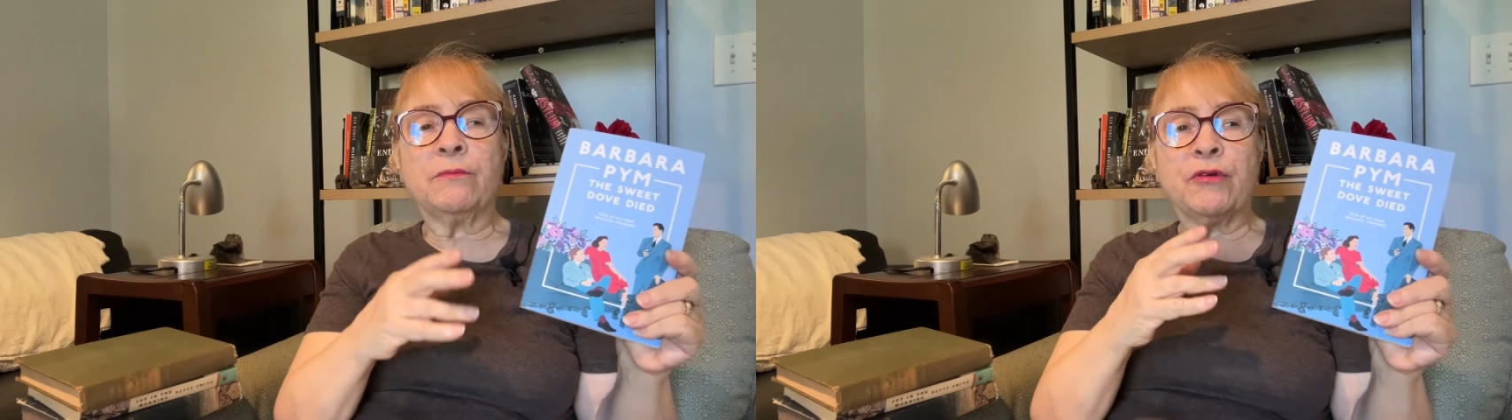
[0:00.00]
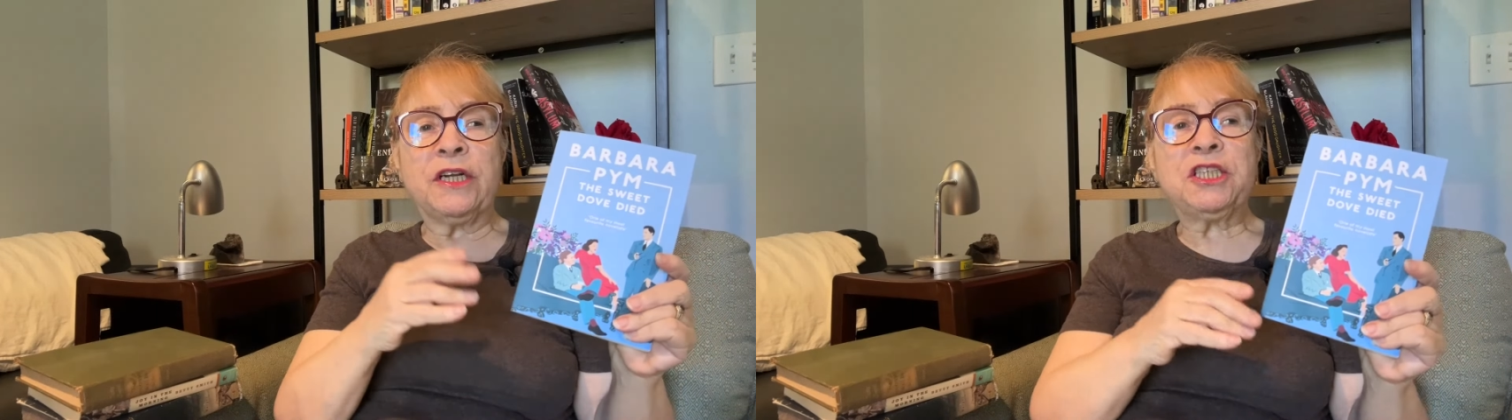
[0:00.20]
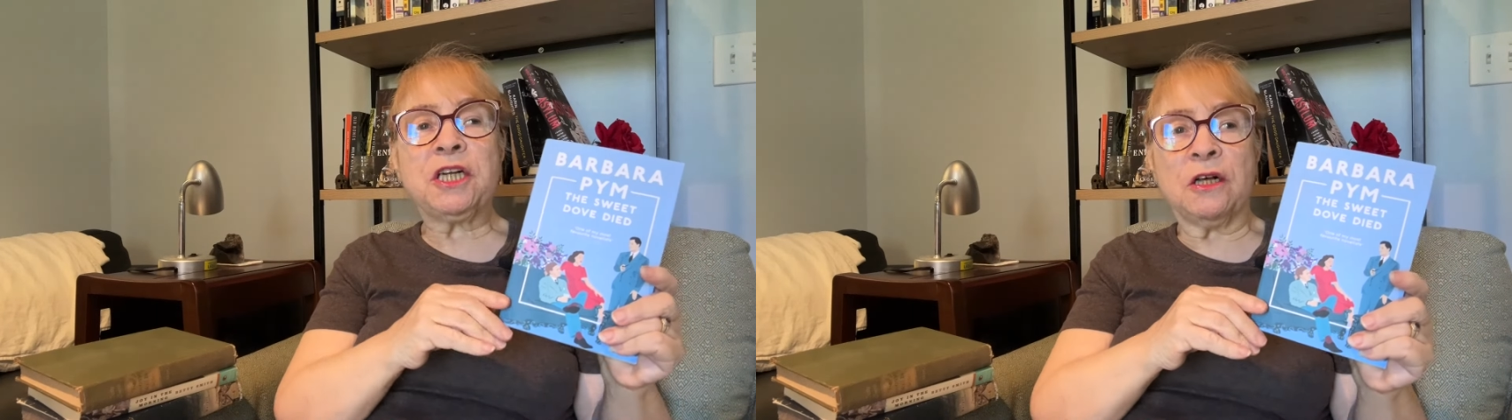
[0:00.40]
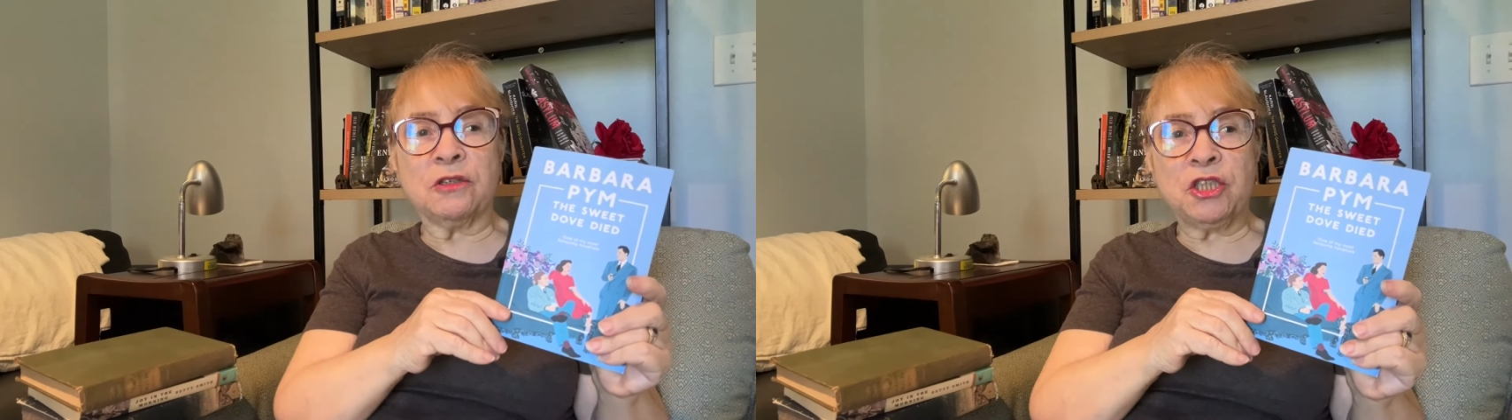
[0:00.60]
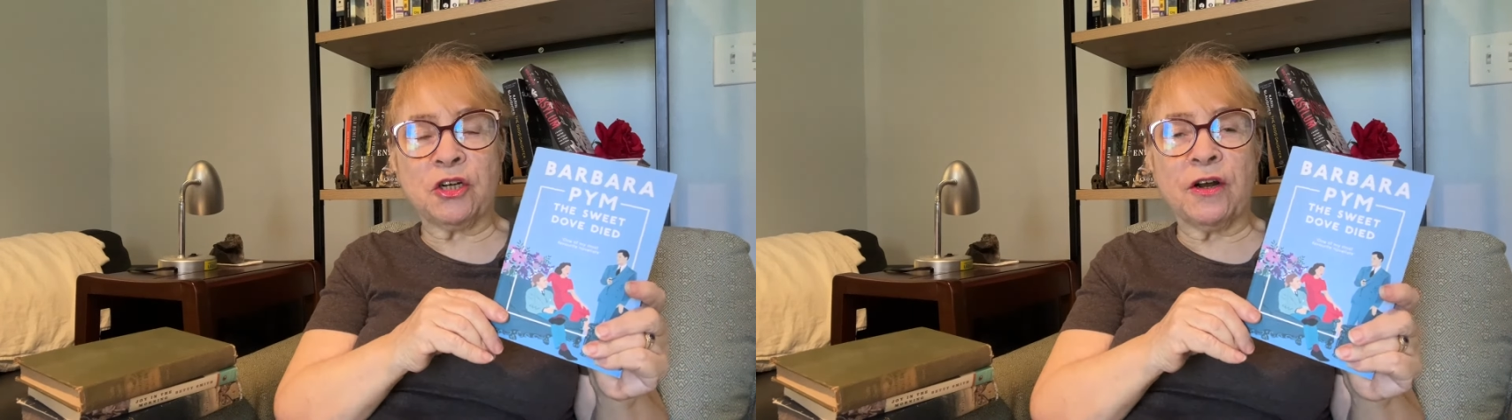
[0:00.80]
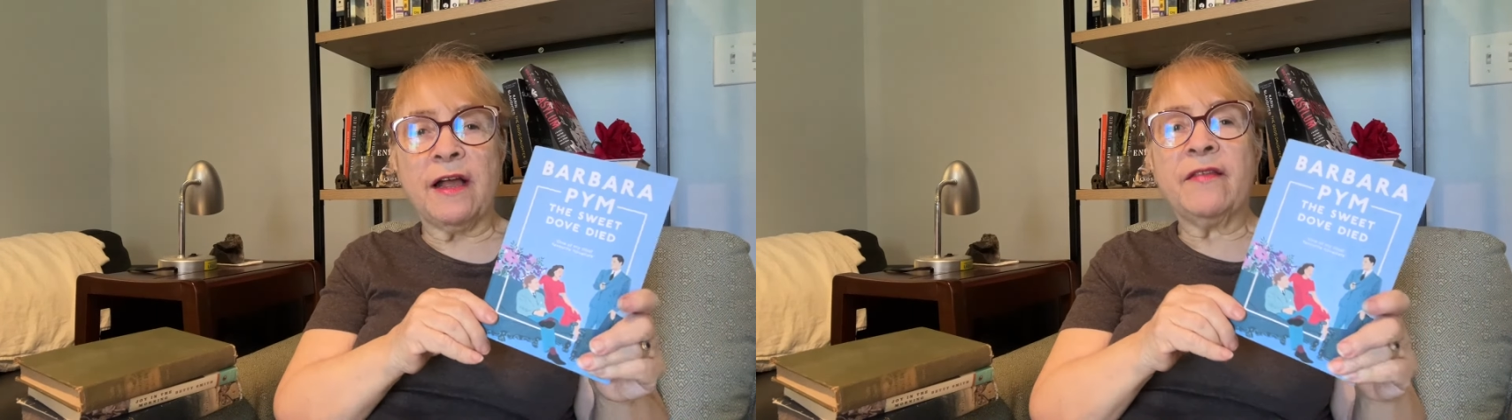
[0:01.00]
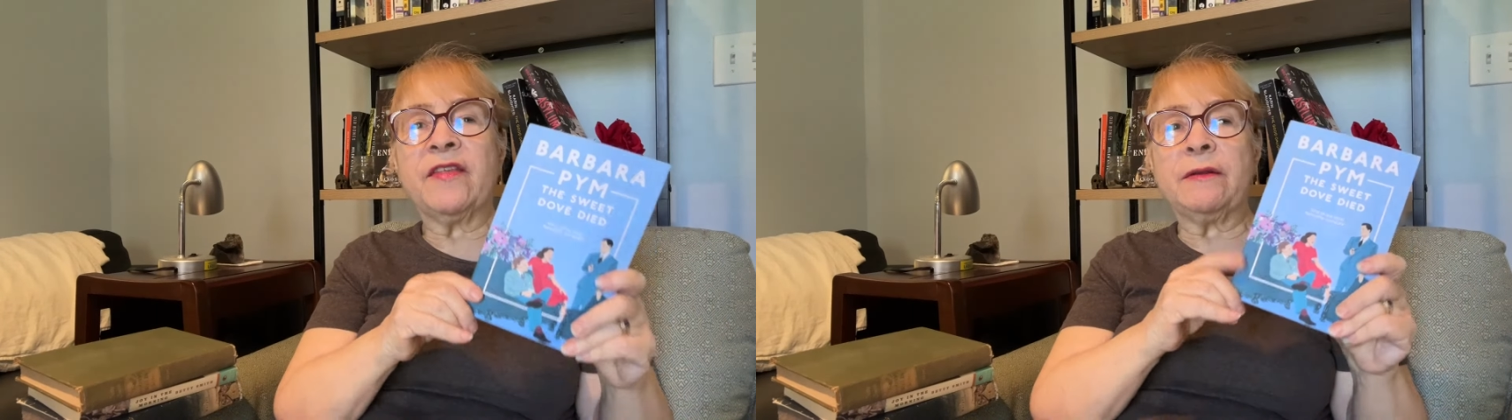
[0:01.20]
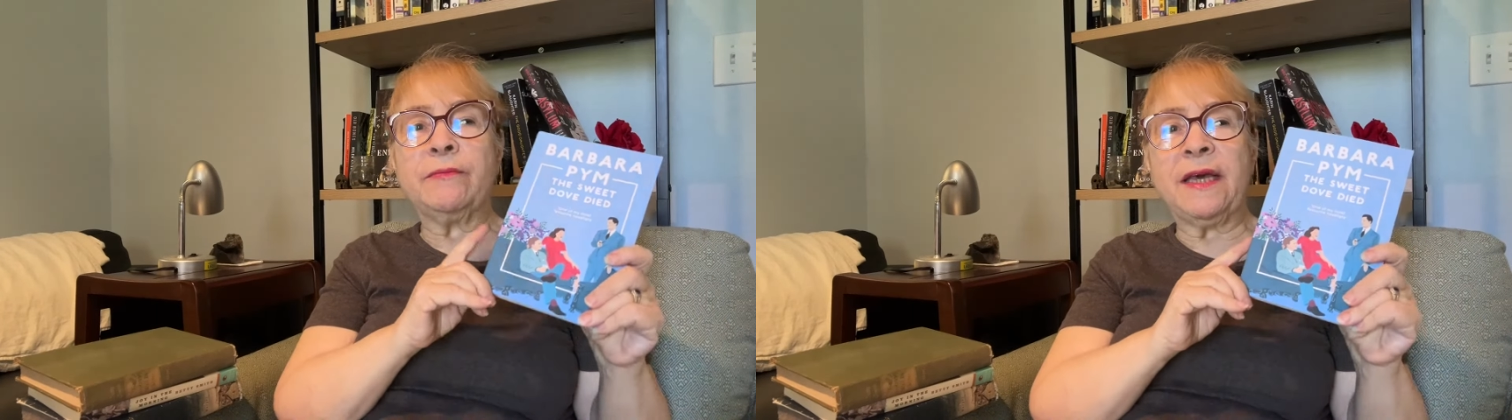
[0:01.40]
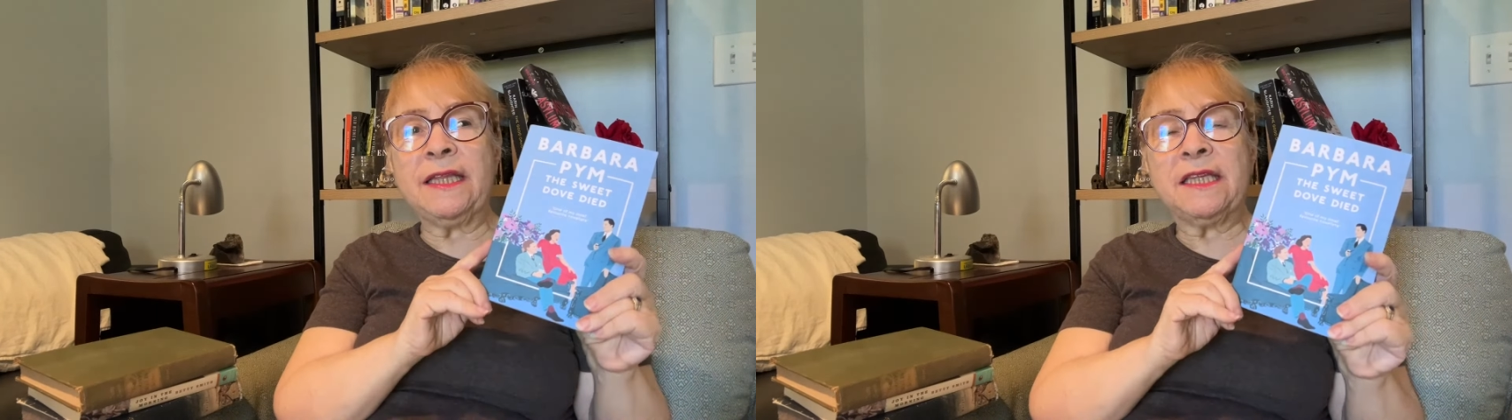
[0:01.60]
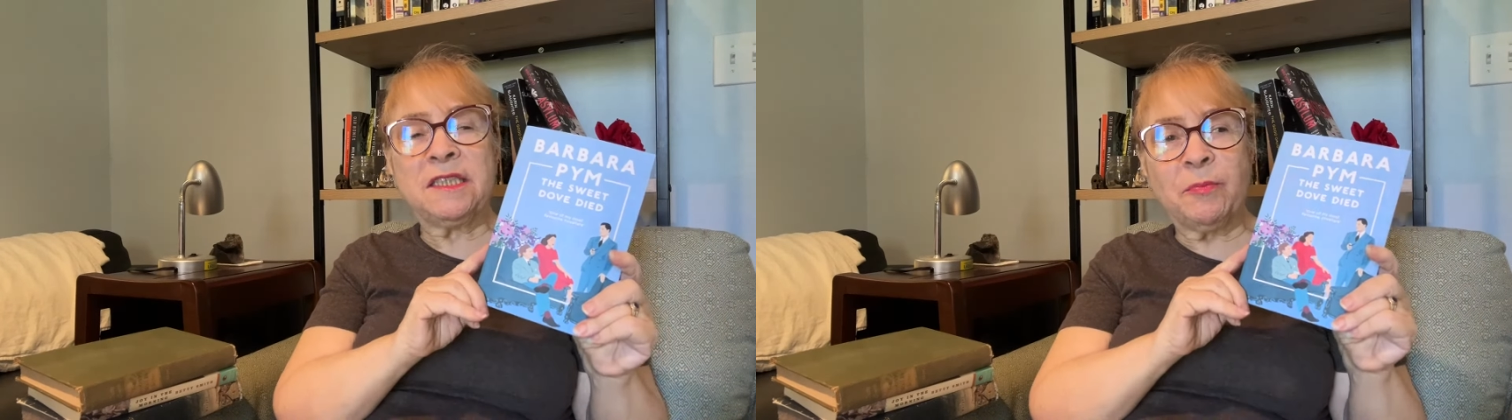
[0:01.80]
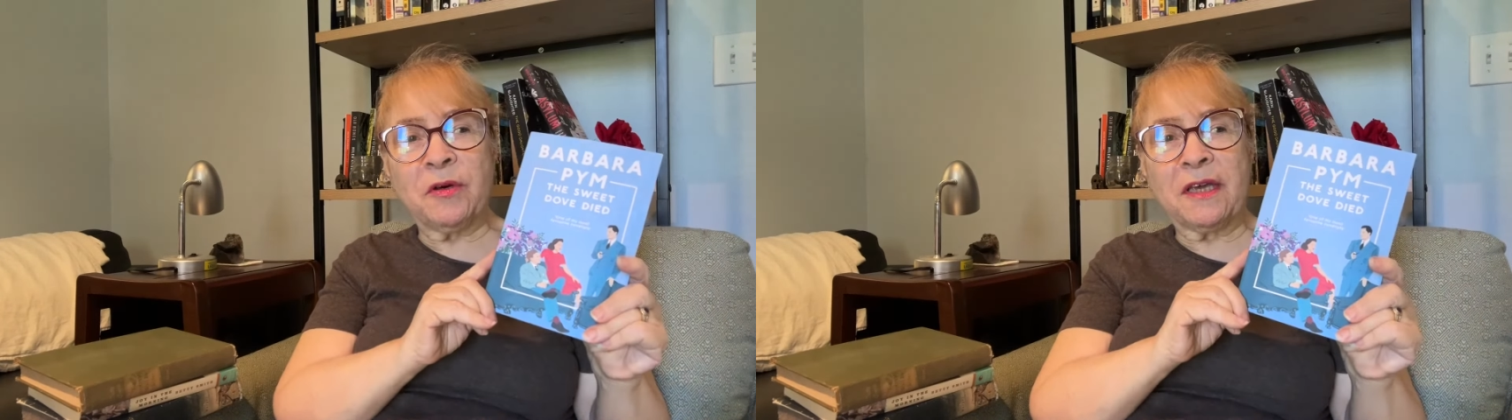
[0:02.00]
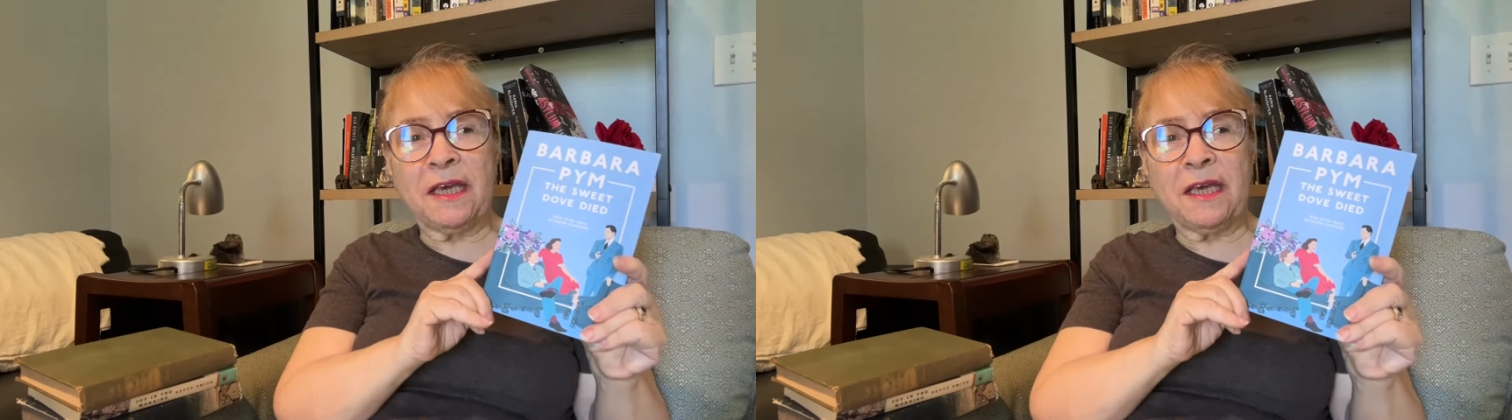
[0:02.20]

British culture that made this book